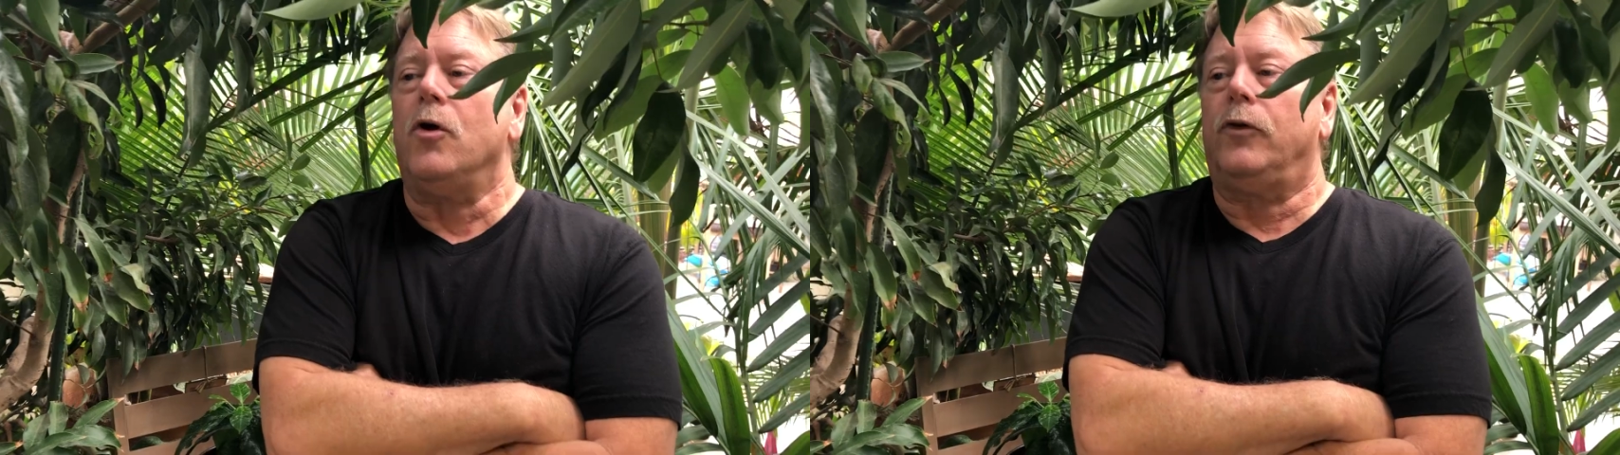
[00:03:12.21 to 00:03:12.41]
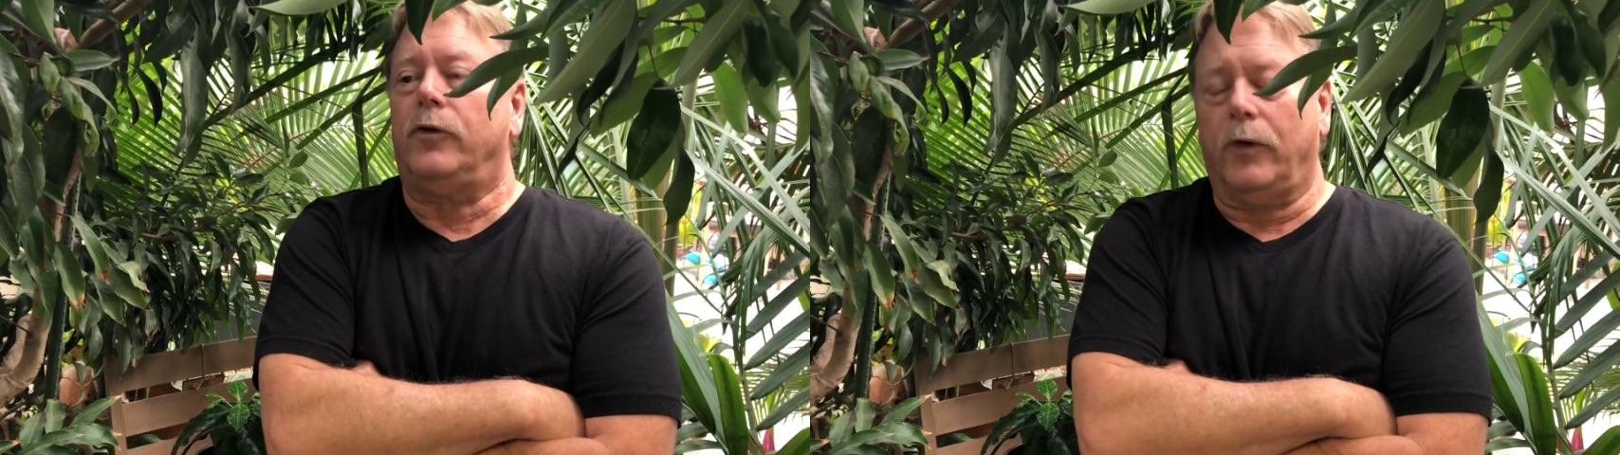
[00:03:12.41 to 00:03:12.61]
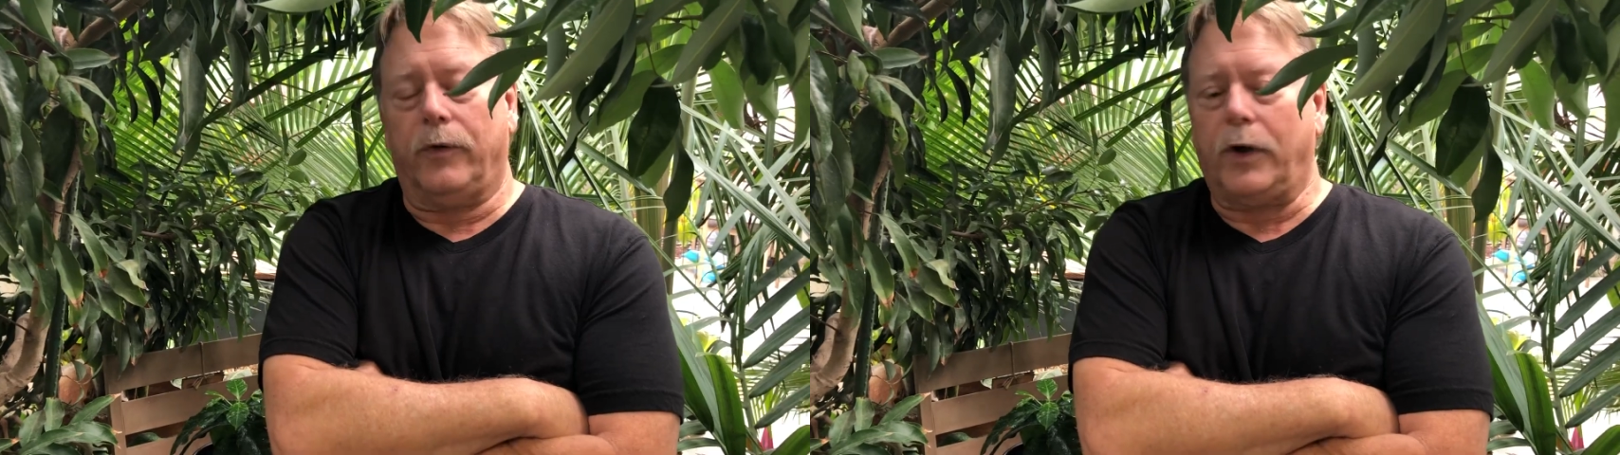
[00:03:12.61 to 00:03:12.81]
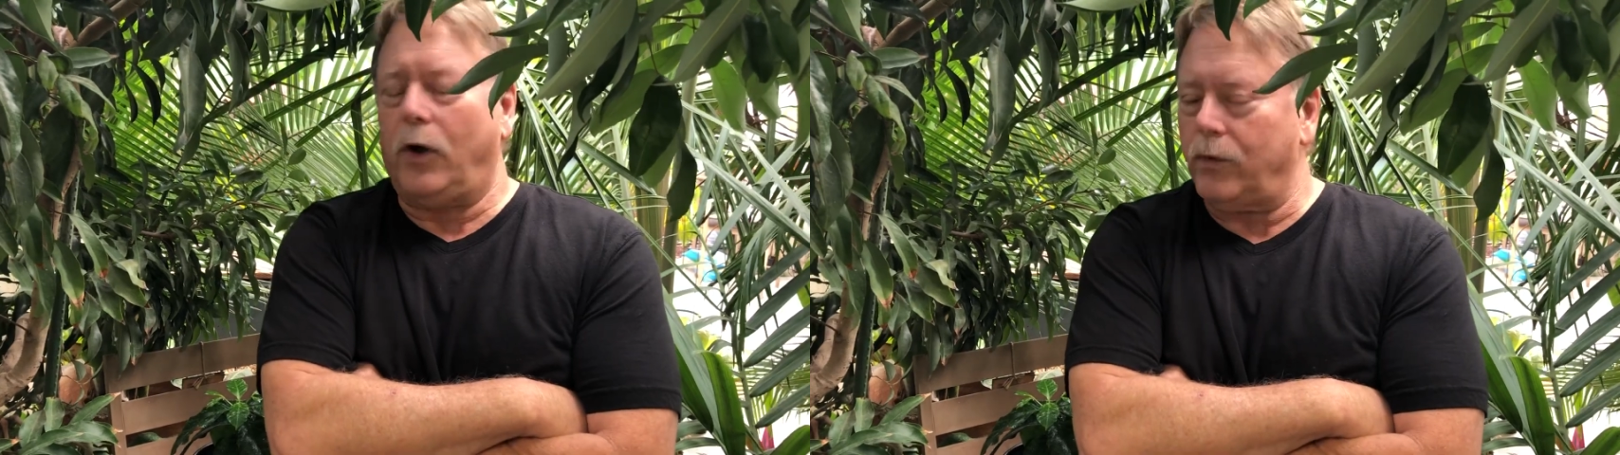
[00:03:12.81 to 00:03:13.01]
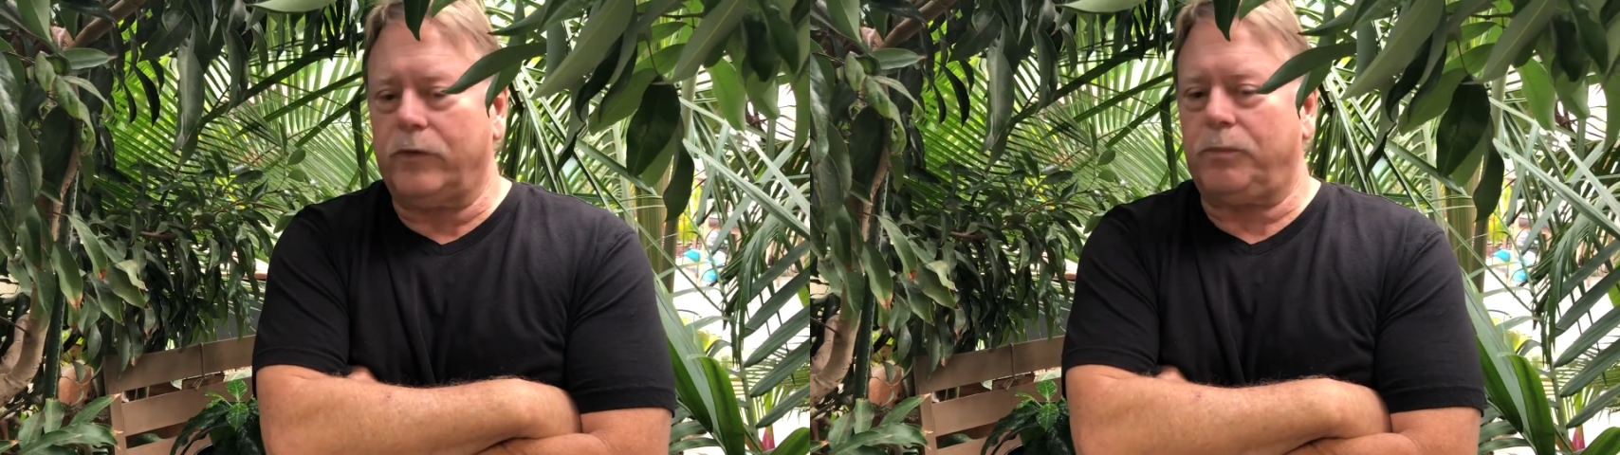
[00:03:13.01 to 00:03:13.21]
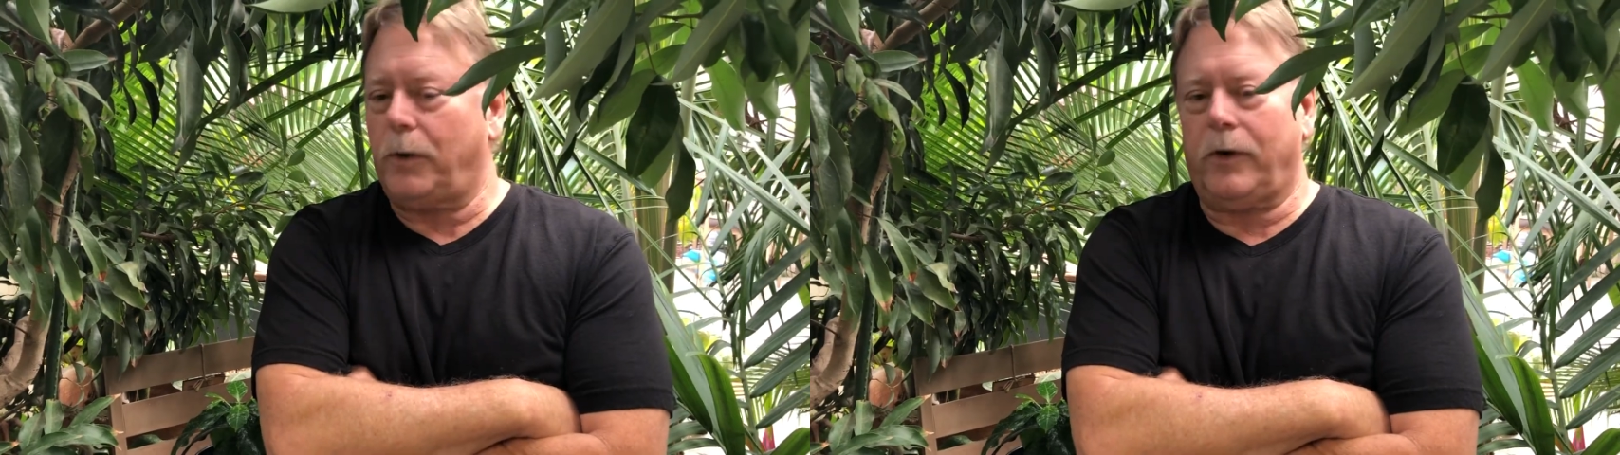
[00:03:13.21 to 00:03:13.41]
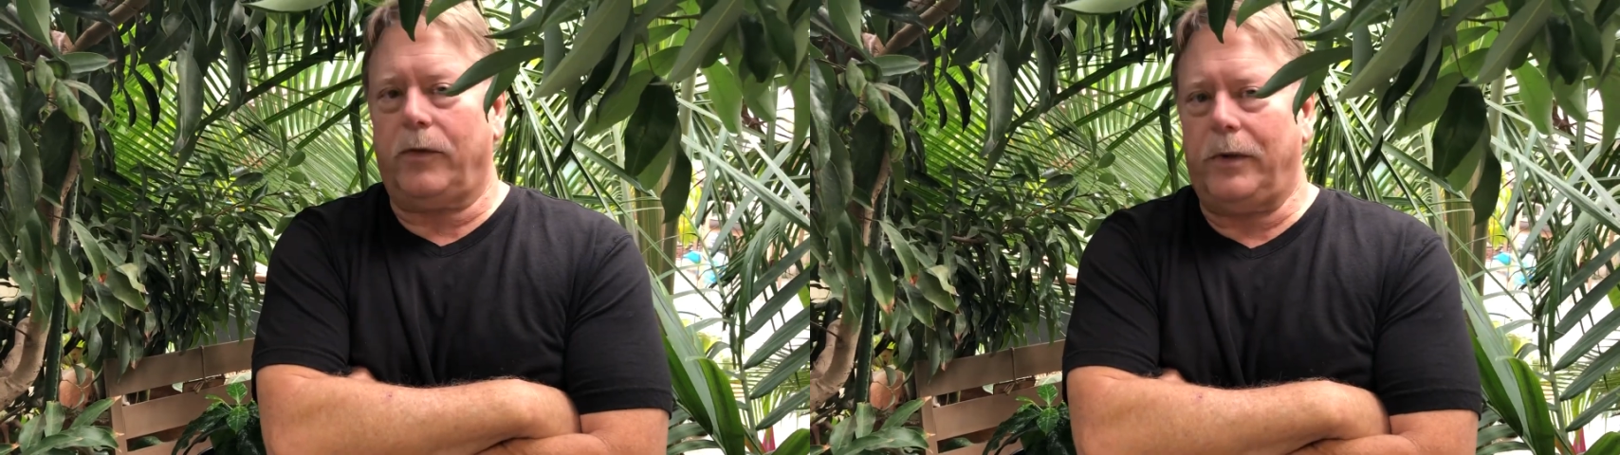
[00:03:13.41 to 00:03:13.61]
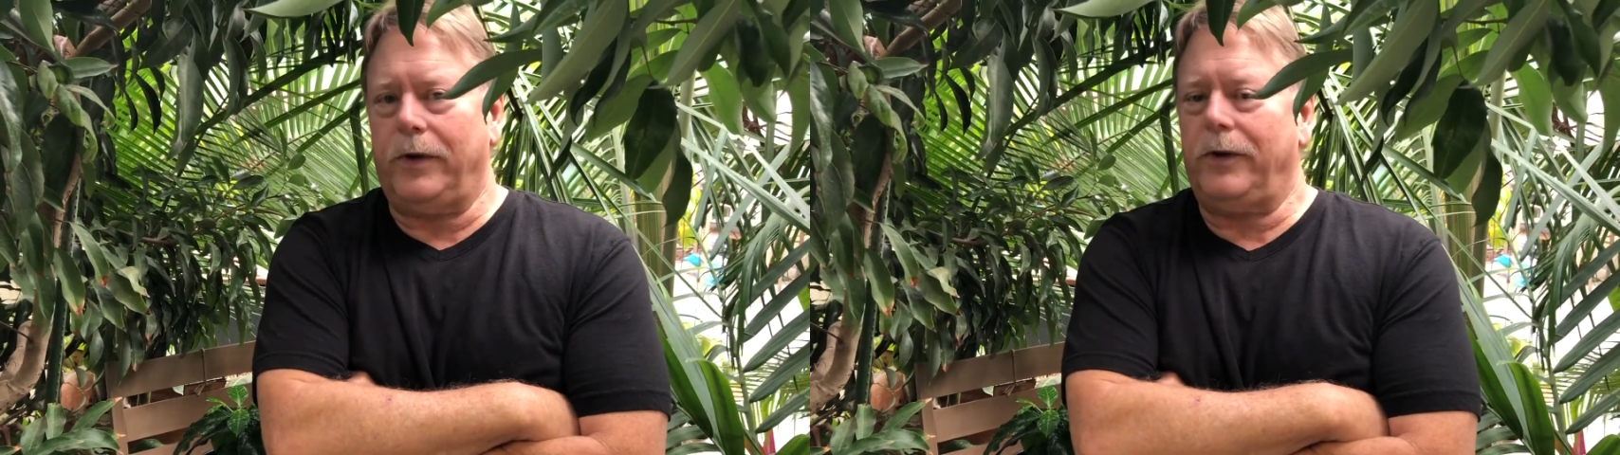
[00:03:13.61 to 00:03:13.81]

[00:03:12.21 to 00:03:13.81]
during the coldest part of the winter,